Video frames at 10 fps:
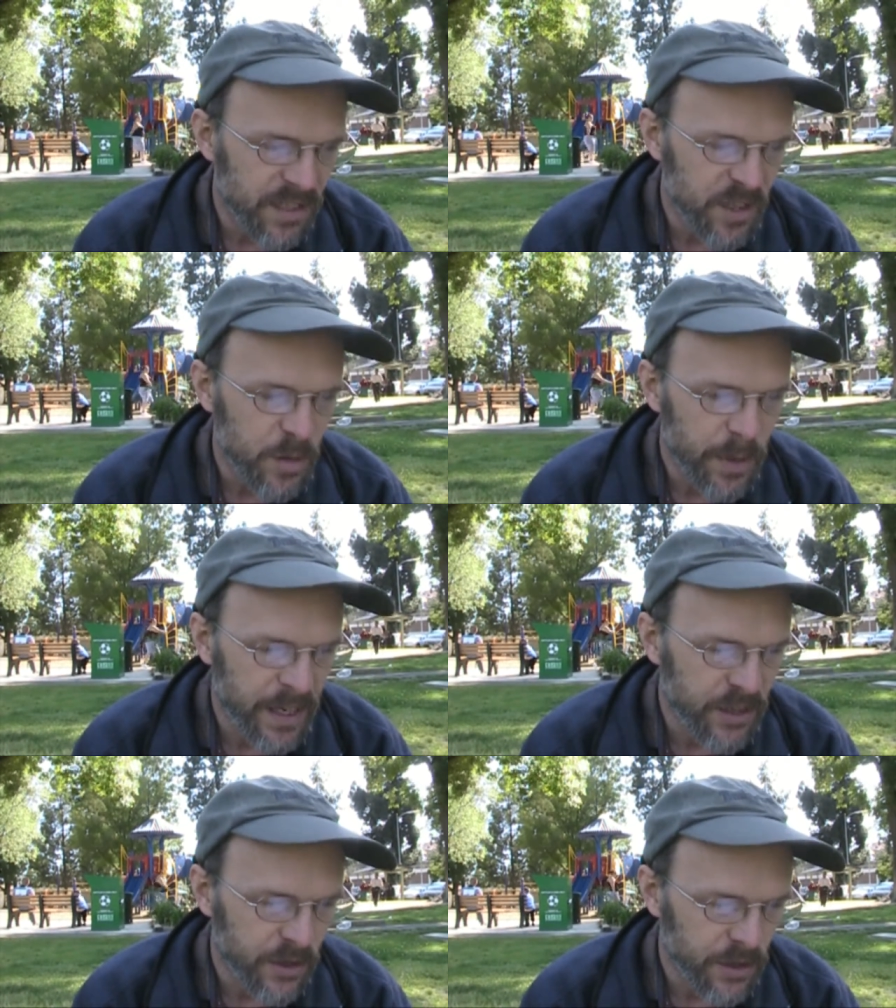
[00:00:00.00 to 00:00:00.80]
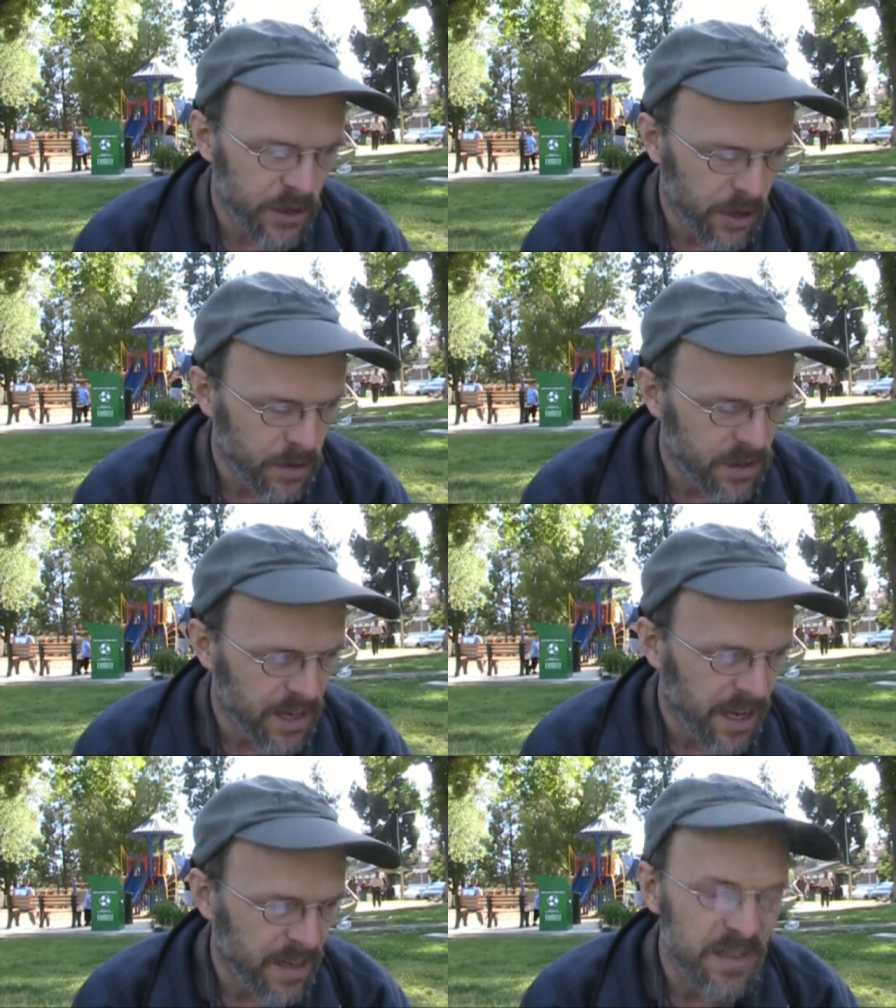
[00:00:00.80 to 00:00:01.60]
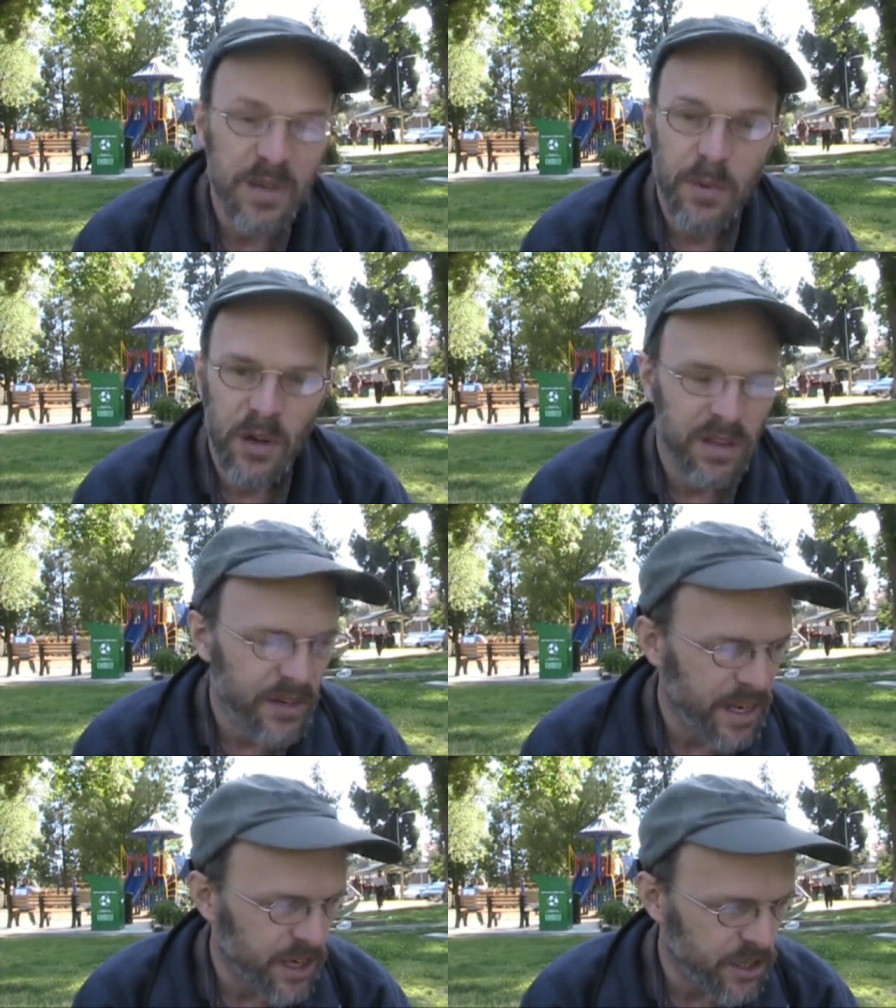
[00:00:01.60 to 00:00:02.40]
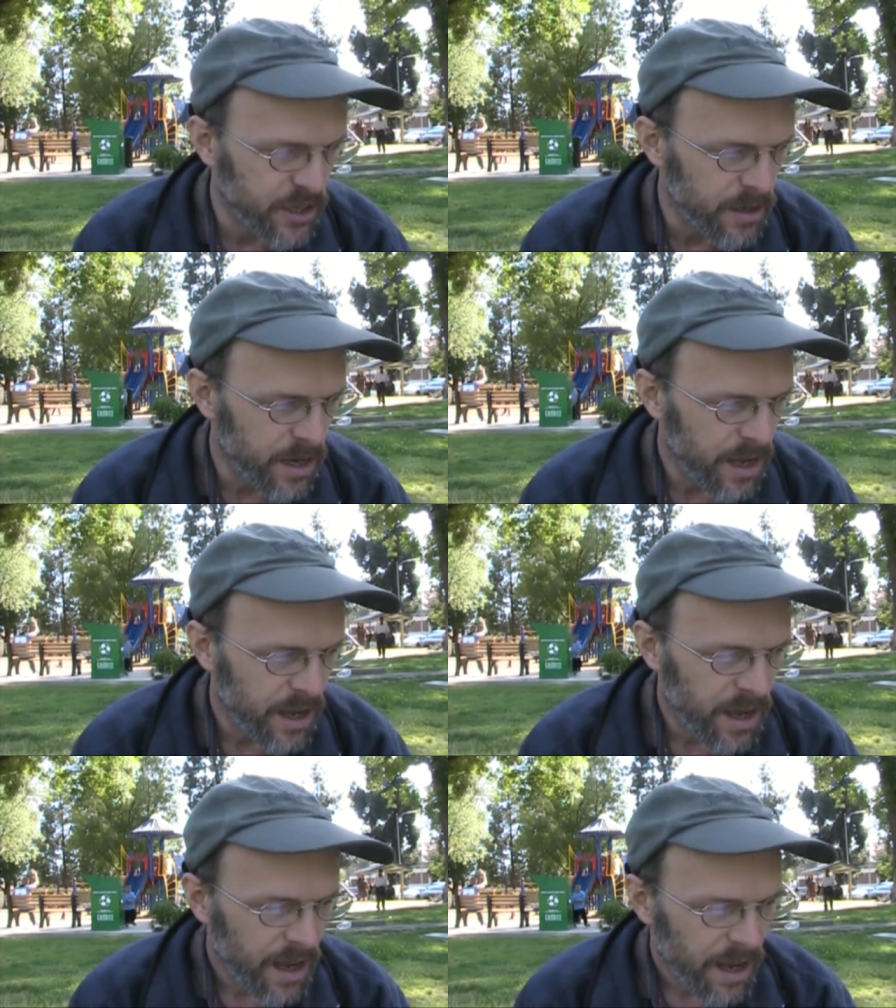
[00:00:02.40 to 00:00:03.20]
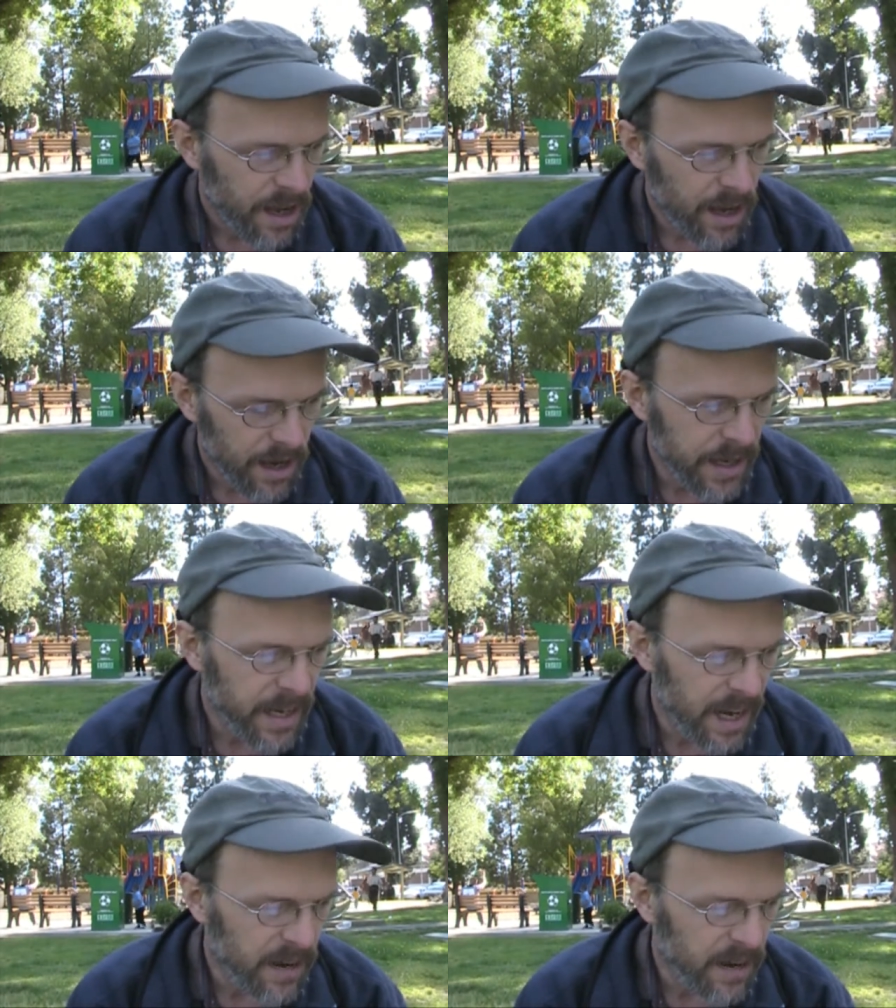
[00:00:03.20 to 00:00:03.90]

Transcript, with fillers: to such picture shows as The Birth of a Nation, Hunting in